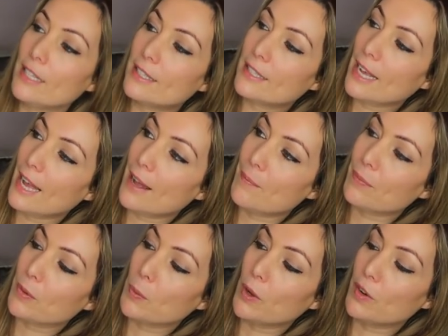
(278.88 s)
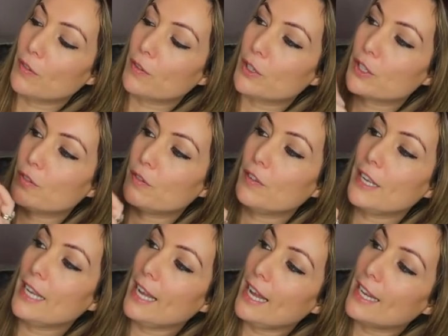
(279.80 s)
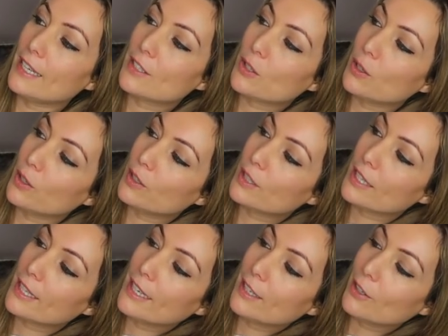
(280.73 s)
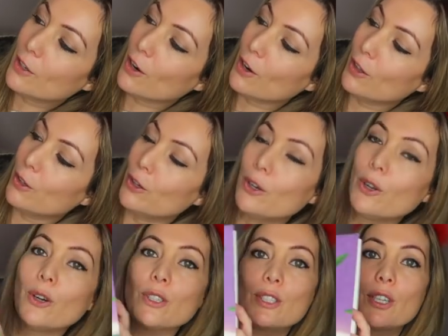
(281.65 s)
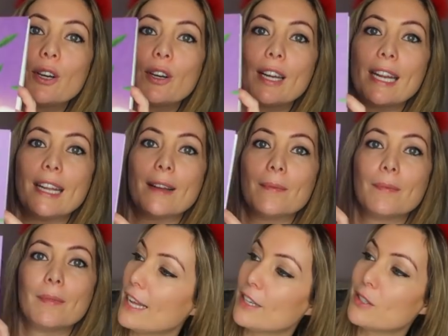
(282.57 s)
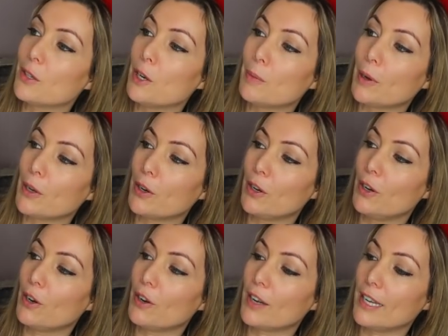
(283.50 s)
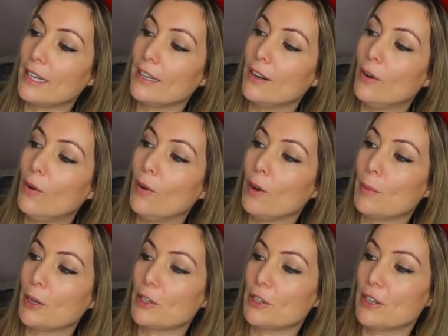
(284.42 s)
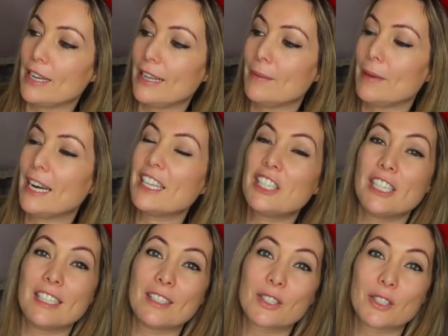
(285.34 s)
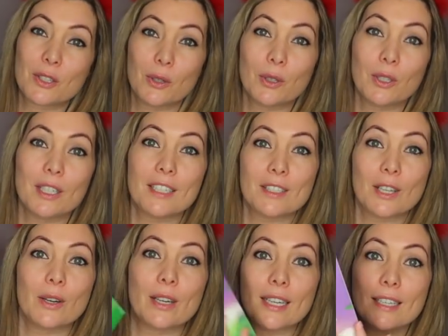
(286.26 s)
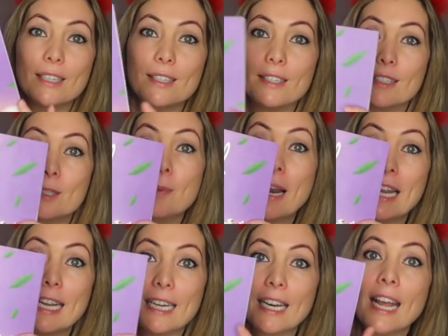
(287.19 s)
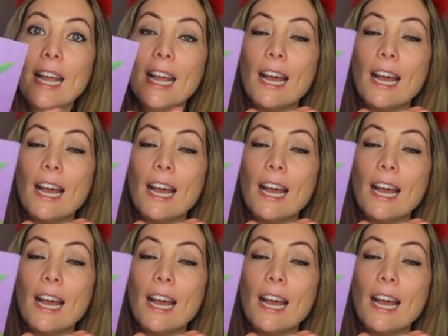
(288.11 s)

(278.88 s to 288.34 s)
this one for Sophia, and it's called The Little Girl Who Lost Her Name, and it's all about her learning, all about her name. And as she's at school and is learning spelling,